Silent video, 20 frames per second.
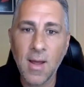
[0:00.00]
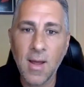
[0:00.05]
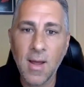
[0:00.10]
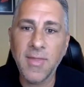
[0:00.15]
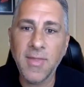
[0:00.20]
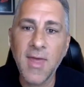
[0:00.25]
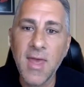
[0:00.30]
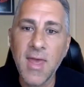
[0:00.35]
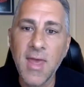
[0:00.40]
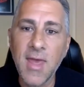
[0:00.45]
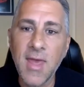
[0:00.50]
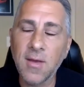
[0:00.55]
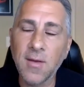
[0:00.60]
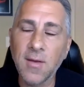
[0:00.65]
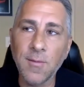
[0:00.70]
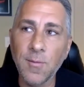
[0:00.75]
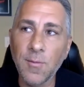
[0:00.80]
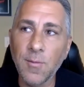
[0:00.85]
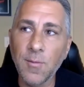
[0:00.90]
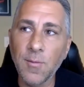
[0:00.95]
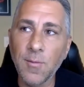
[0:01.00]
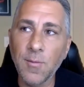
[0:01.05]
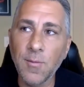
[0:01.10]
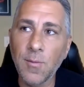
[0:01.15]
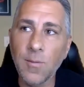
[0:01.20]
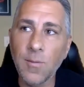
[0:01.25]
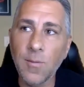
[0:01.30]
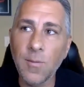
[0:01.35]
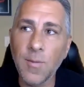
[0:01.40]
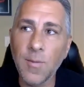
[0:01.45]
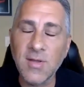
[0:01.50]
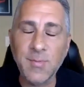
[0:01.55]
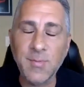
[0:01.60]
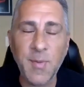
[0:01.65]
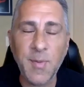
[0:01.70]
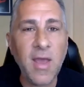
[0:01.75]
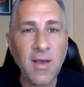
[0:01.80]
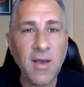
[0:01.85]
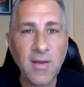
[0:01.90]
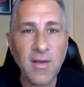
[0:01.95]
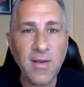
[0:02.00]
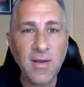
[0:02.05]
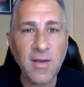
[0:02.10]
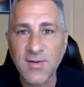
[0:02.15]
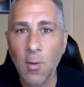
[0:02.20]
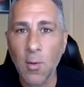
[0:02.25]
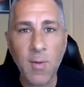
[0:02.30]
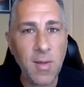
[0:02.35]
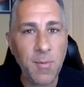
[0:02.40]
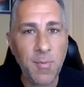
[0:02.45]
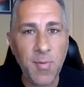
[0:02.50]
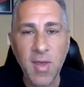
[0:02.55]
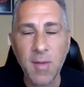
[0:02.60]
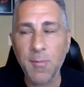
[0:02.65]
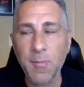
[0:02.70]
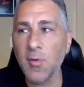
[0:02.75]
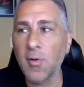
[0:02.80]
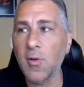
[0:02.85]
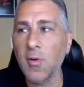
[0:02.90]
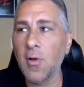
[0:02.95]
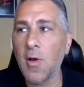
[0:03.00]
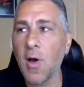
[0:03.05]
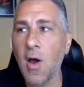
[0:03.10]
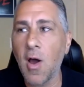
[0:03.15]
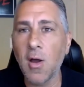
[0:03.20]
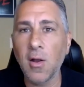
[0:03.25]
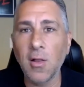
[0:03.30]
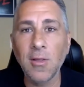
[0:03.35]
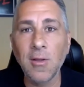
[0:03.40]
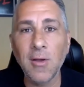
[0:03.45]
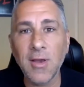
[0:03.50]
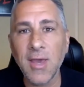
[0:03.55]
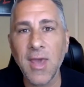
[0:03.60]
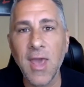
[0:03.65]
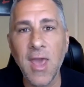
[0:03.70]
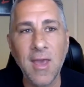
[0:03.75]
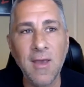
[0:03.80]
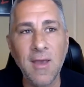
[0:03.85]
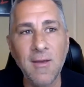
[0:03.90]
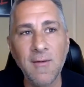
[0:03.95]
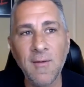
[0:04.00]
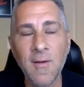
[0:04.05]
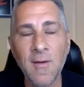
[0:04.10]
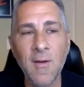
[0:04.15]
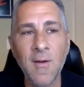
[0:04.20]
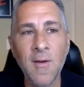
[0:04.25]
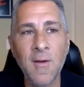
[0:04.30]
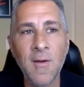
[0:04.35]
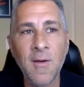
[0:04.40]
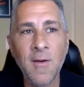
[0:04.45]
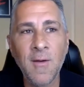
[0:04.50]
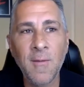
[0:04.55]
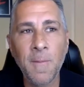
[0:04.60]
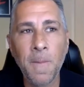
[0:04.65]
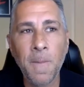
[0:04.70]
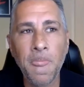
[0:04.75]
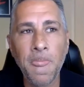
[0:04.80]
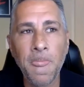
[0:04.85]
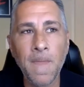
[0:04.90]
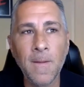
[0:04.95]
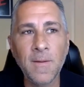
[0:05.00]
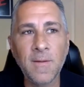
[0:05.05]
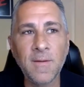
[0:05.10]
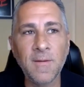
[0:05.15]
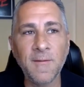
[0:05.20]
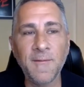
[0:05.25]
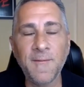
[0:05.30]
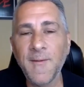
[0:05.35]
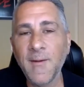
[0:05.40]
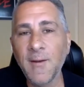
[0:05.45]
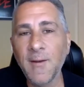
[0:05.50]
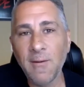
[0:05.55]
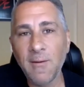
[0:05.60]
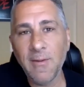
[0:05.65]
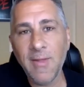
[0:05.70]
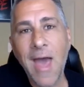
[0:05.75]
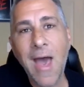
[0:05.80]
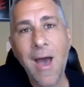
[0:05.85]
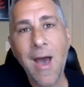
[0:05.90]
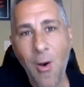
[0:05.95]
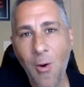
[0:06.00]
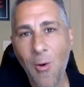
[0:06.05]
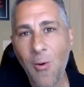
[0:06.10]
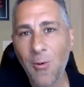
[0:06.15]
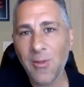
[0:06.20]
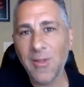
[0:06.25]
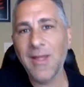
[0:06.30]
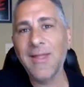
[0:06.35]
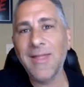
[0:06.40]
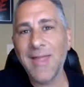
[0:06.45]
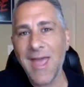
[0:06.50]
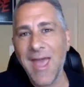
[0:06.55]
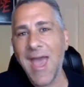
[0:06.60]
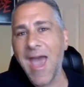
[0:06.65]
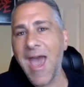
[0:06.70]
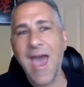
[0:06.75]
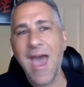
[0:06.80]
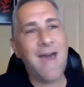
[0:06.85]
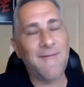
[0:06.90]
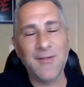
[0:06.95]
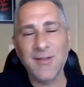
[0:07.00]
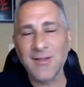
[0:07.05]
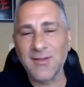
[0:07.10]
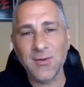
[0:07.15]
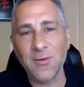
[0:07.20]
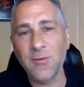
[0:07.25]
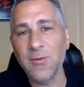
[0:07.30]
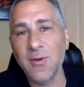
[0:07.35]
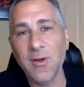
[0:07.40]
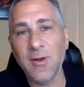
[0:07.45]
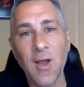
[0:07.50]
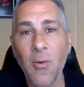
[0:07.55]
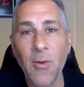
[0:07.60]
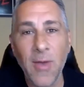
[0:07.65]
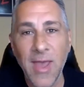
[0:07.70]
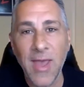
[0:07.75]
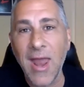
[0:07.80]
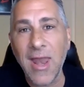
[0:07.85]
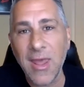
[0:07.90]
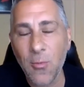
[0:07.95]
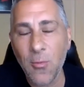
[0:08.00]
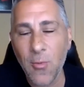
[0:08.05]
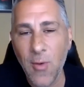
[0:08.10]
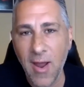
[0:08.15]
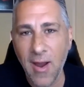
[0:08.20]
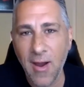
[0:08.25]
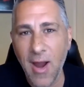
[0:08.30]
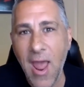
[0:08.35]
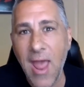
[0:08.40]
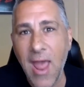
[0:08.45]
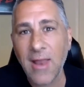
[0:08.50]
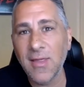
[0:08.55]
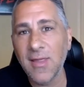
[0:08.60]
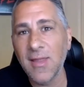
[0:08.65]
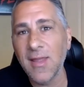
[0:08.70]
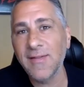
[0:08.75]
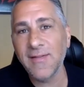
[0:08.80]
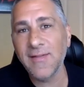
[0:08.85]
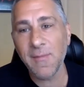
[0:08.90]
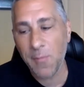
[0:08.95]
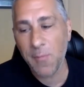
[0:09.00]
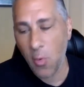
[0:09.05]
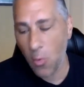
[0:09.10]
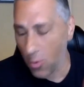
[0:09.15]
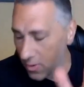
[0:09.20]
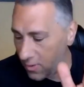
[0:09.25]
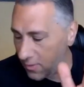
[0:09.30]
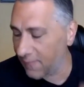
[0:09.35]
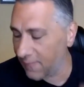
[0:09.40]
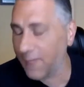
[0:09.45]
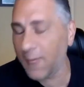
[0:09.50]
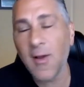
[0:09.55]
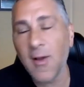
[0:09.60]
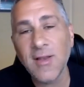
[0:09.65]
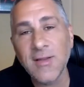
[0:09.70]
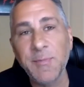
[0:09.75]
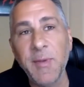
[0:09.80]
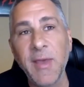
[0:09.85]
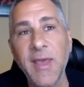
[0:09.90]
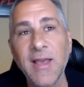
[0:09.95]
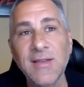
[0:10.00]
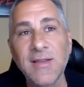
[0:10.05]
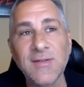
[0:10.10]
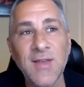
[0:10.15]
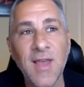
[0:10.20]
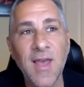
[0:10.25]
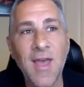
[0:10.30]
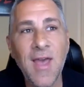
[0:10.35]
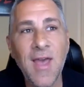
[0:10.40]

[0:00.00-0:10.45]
I think it's because so many people are looking to fill that hole that they have, and so they're going anywhere. And it's important for us because